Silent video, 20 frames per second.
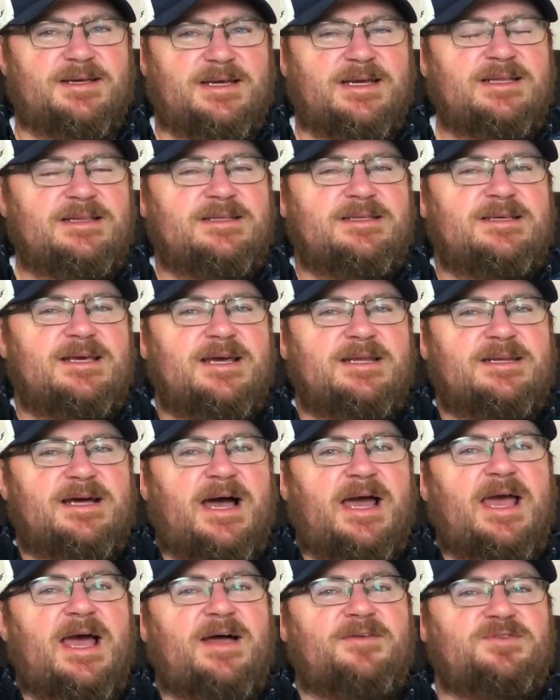in the end,
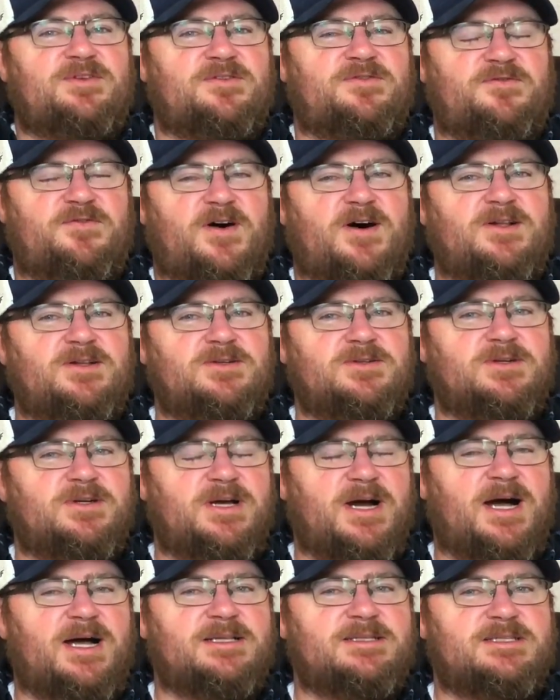I have to follow
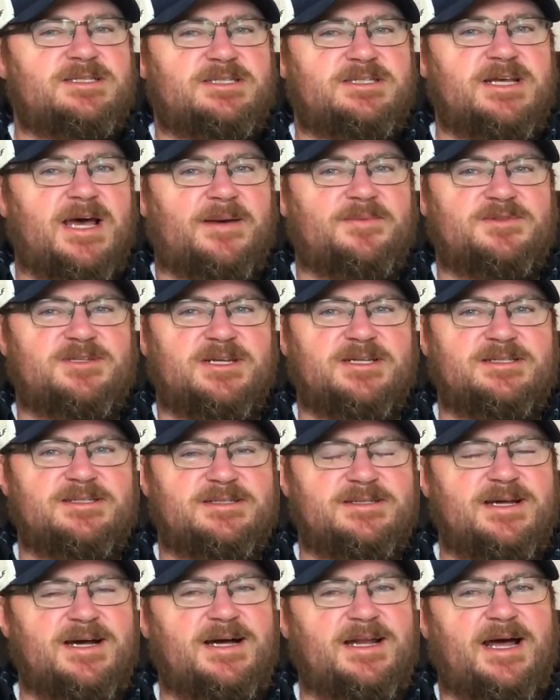God's steps.
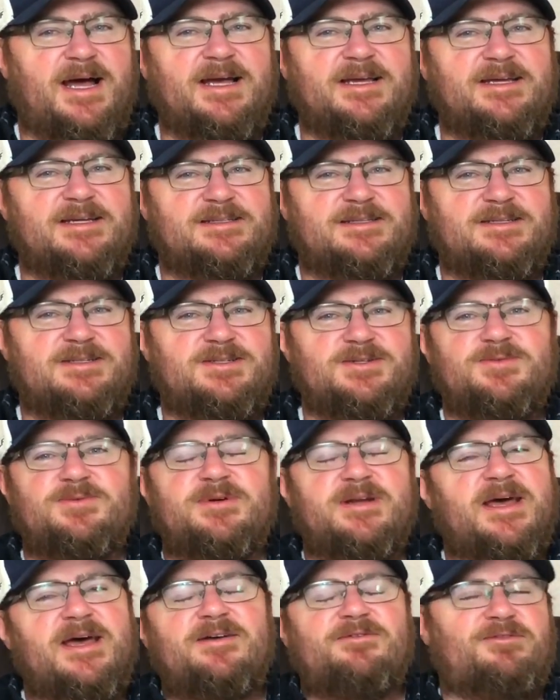It's not I get to do
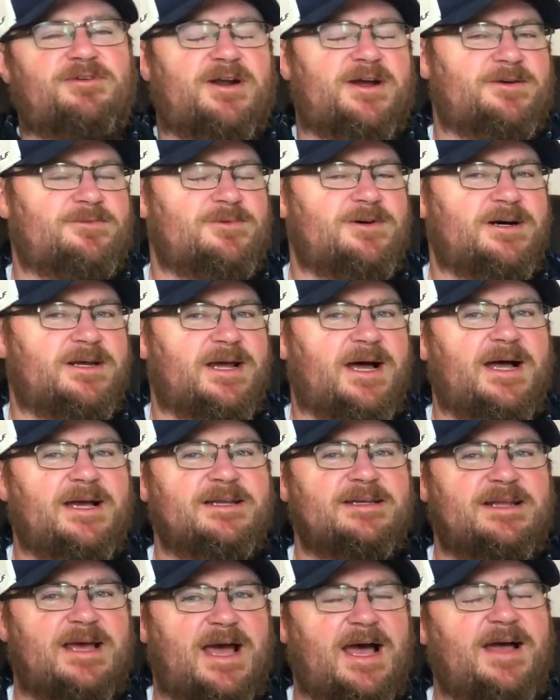whatever I want.
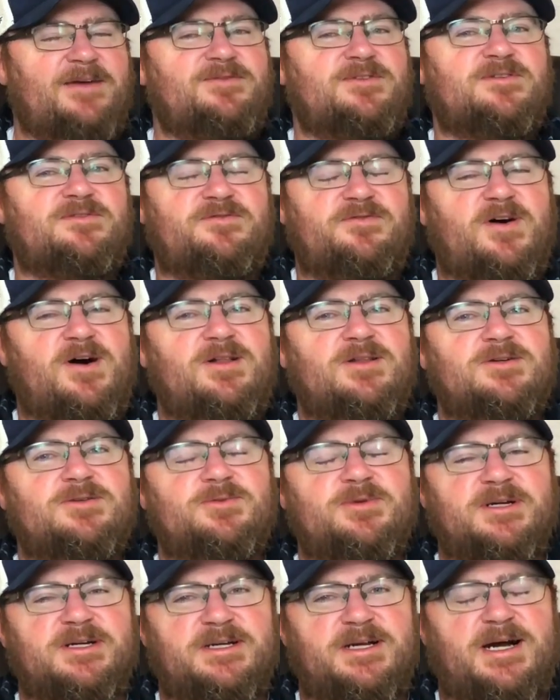I have to
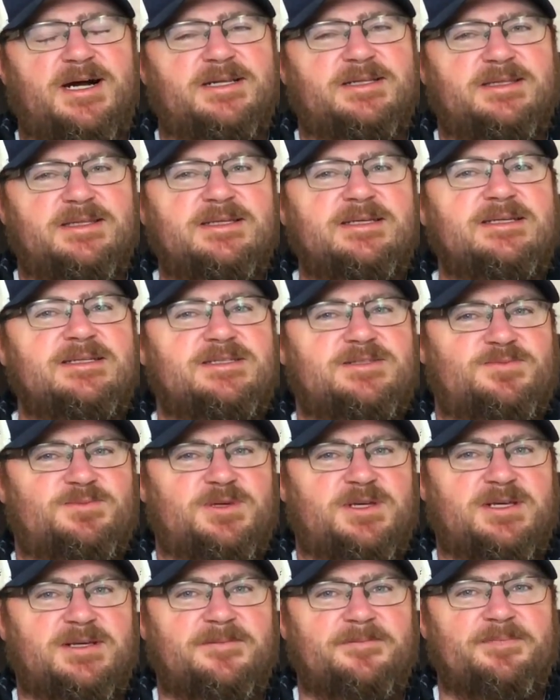follow where God leads
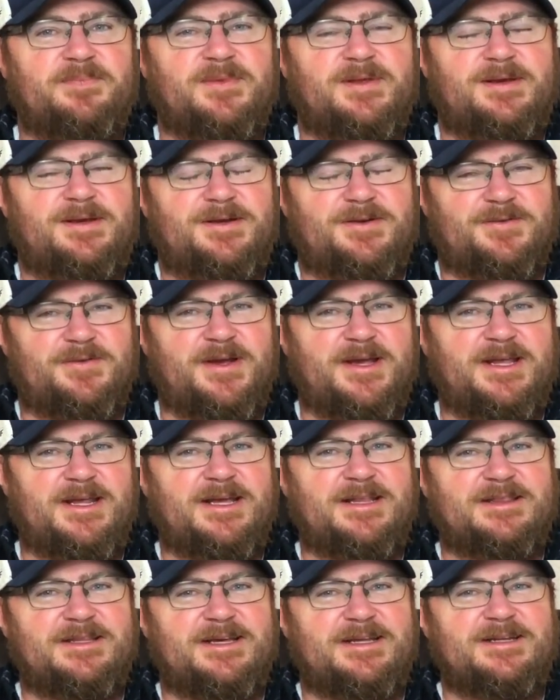me, right?
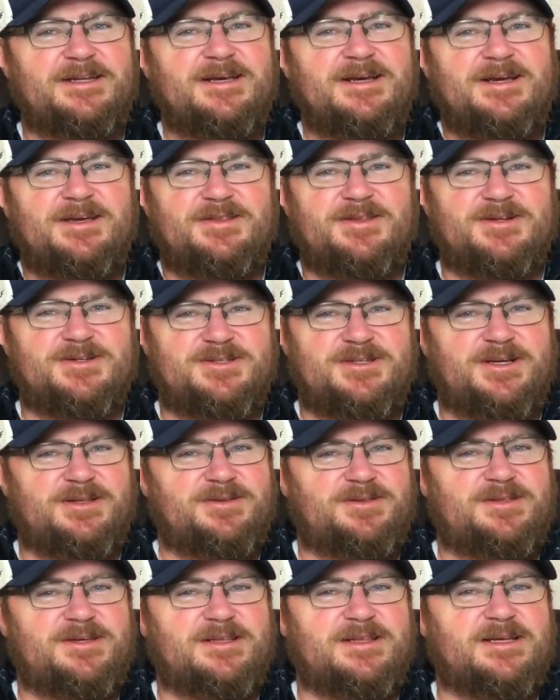And then there's the
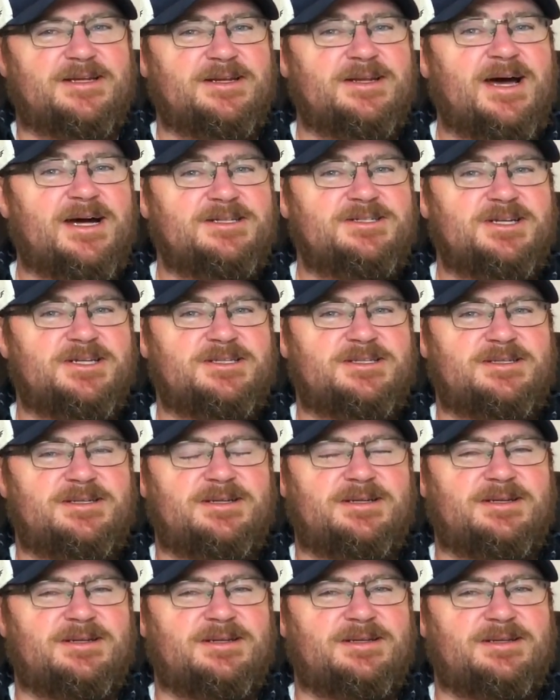other thing, that not just
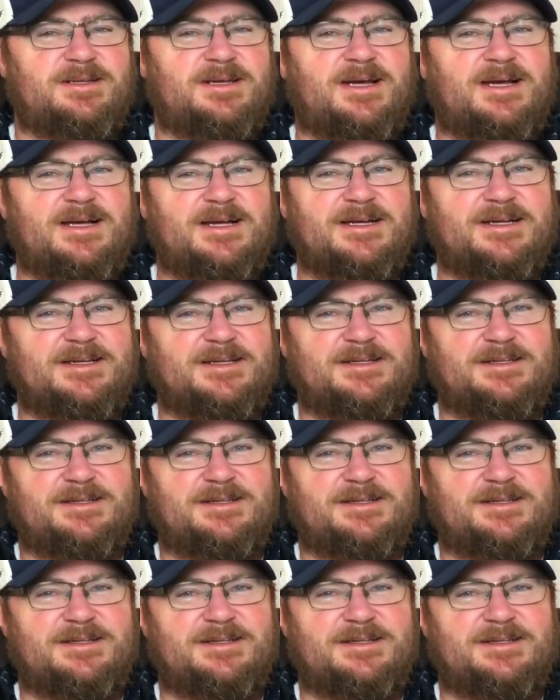uh,